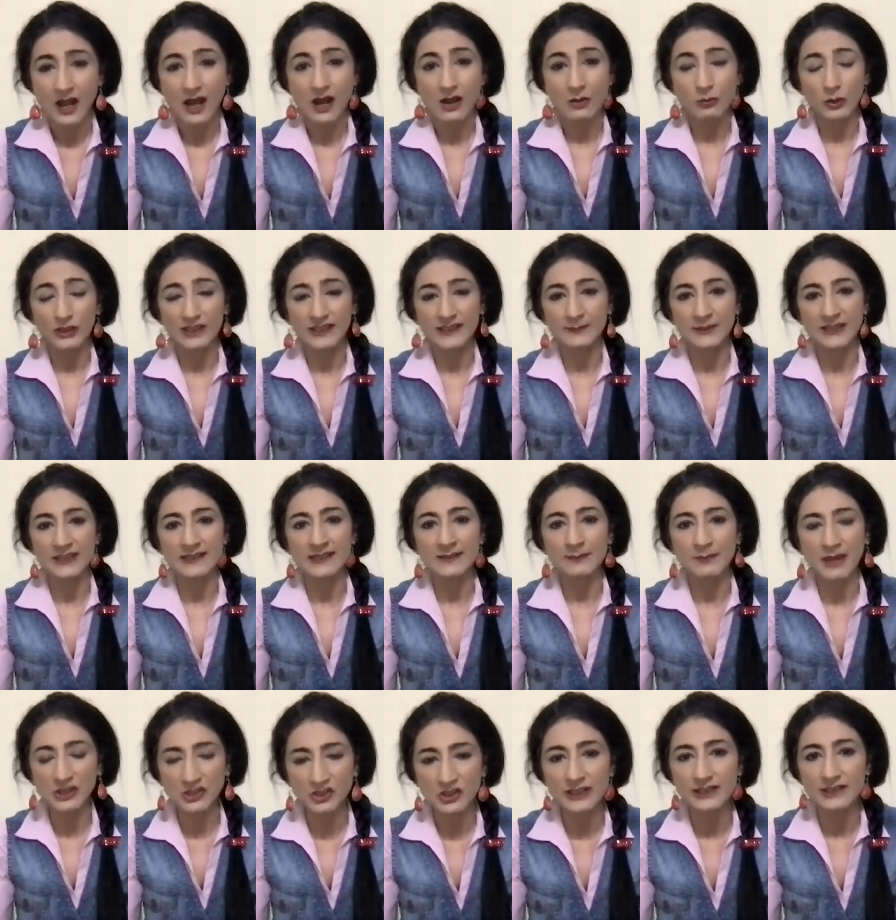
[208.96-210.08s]
What has been
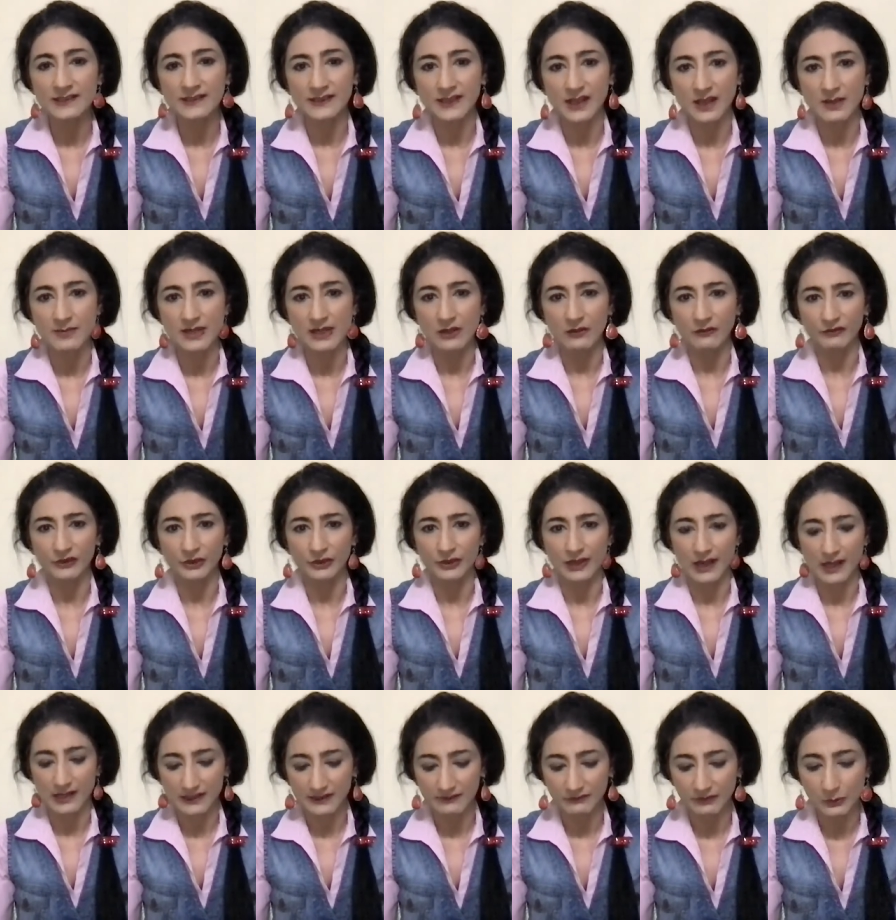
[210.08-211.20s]
especially disturbing over the last